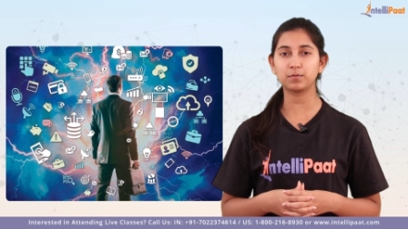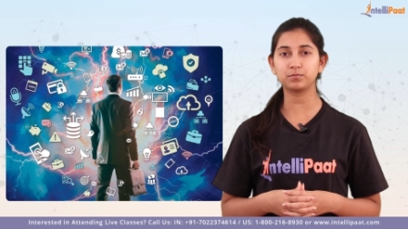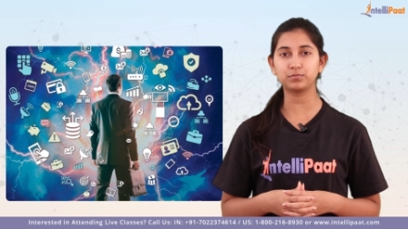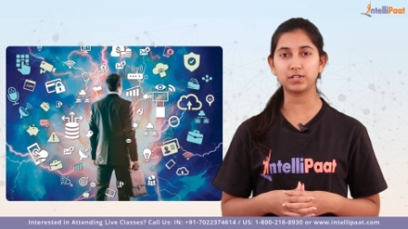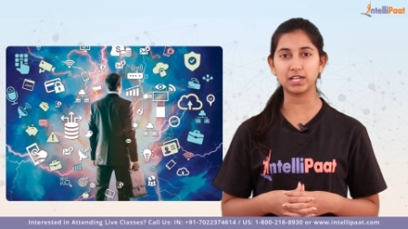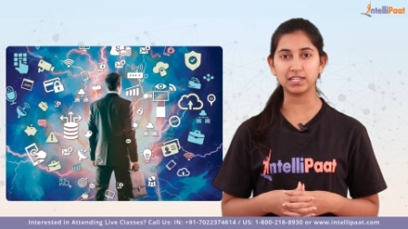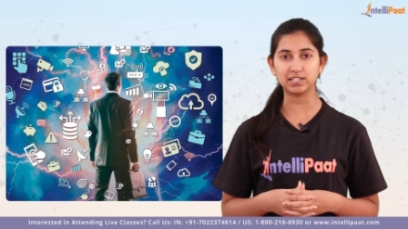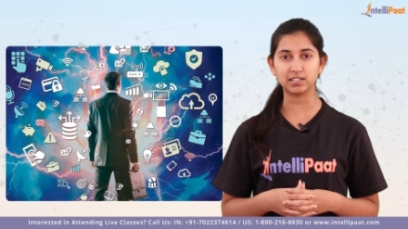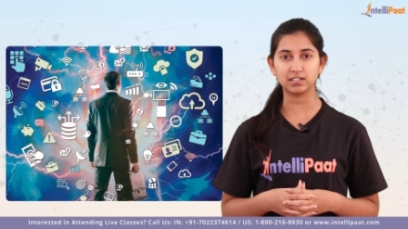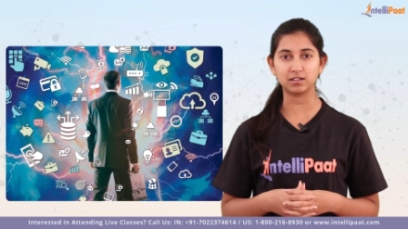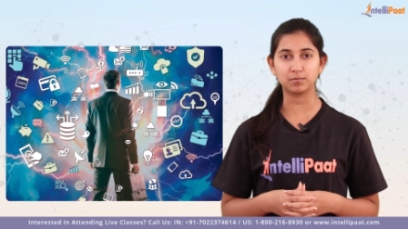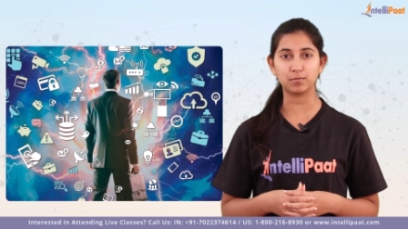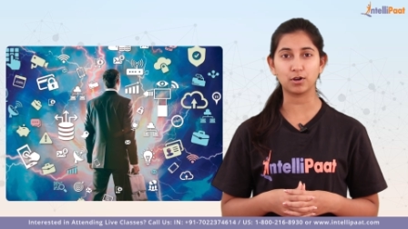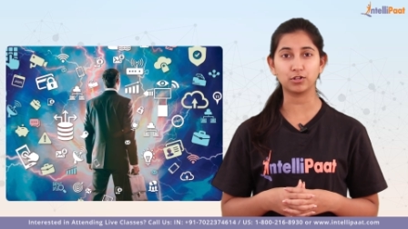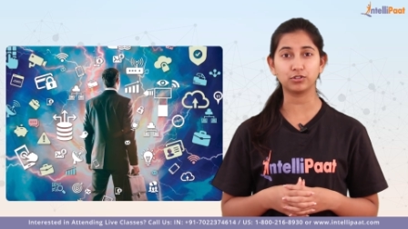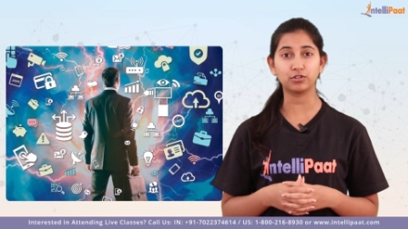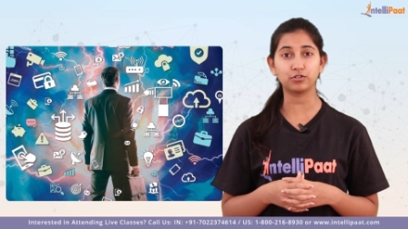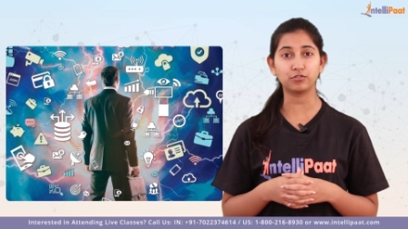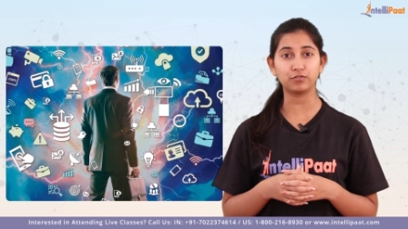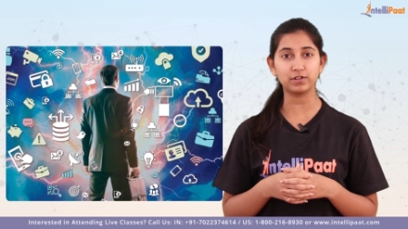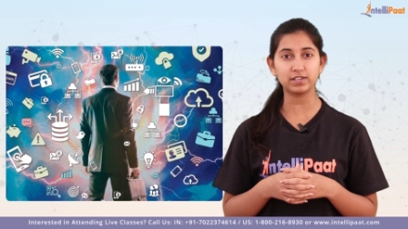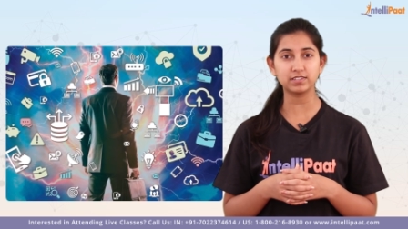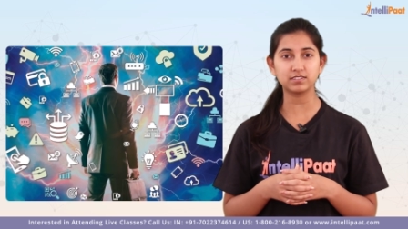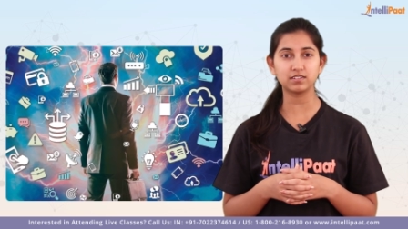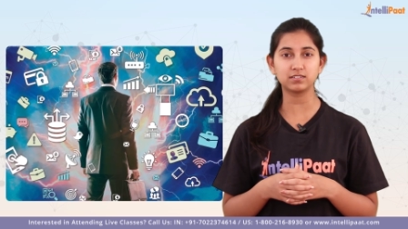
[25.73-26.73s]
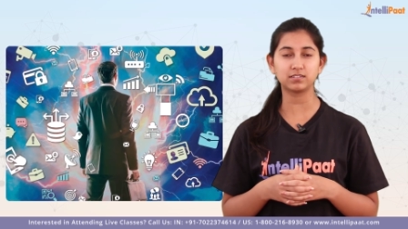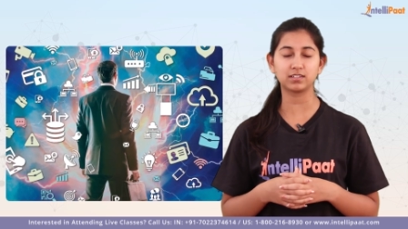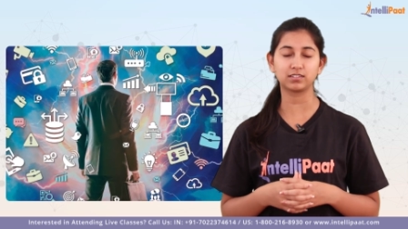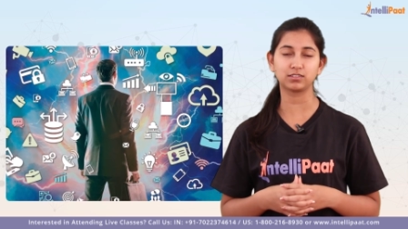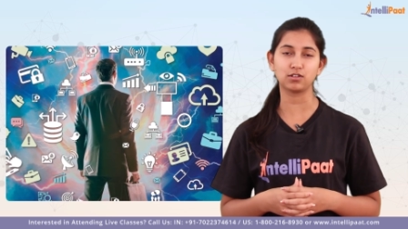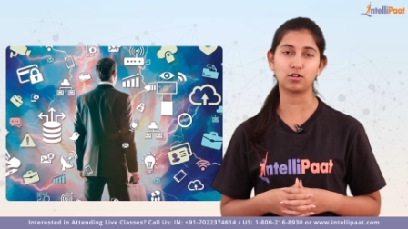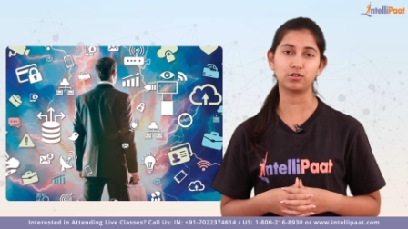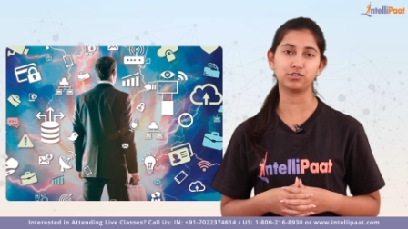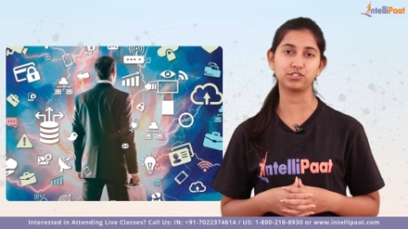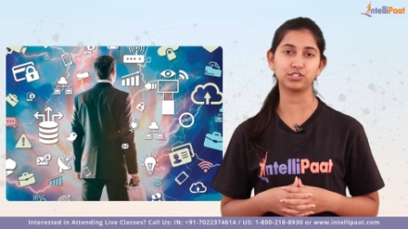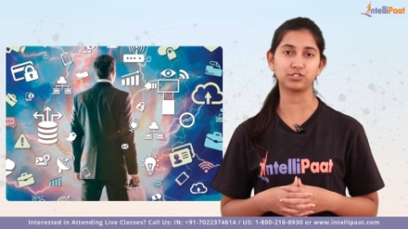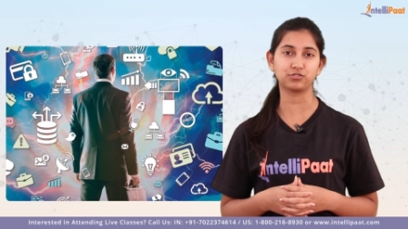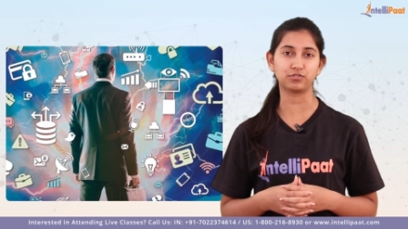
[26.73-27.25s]
updated about the recent
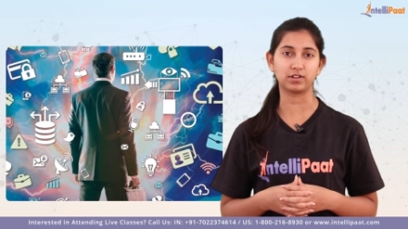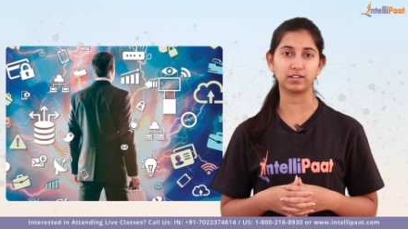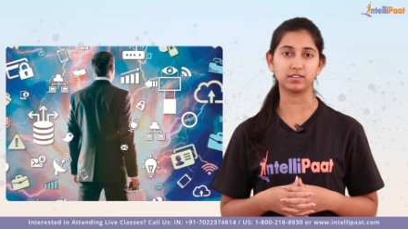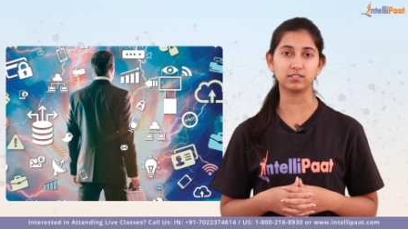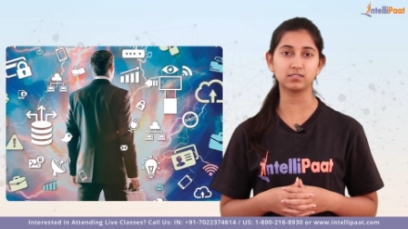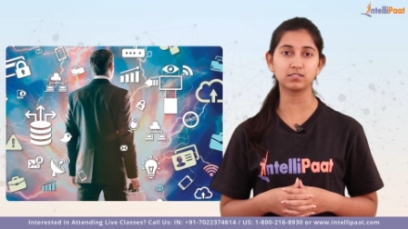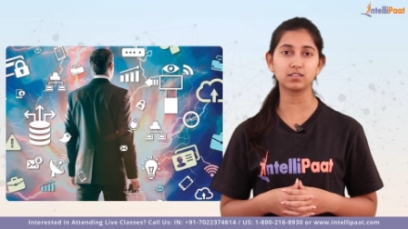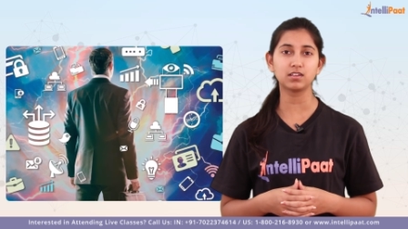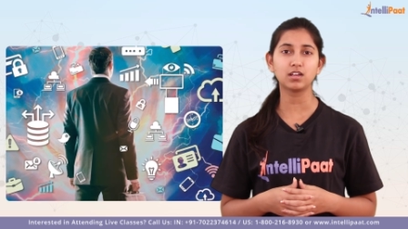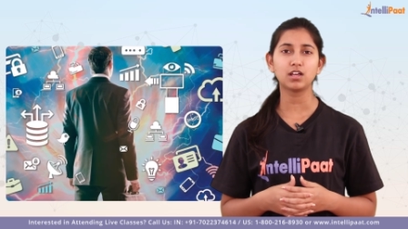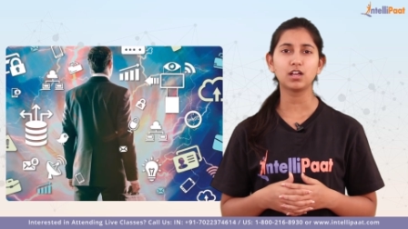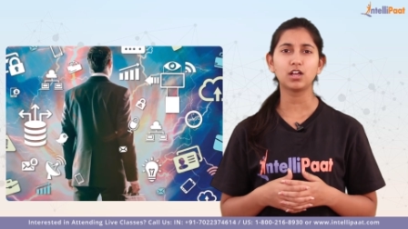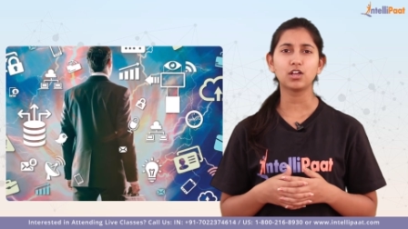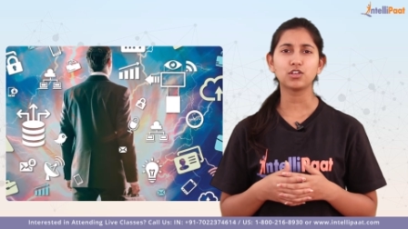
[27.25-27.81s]
technology trends